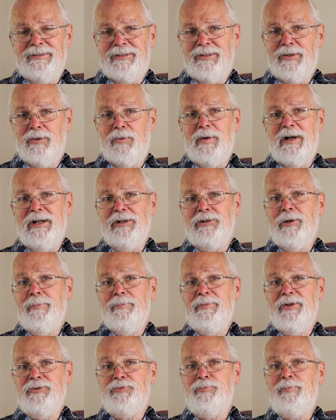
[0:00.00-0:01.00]
to
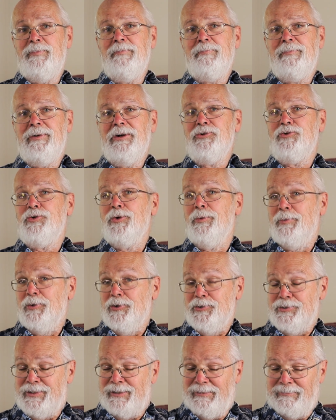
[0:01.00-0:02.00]
welcome the
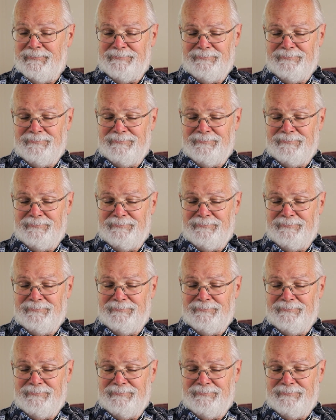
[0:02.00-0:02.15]
paratroopers.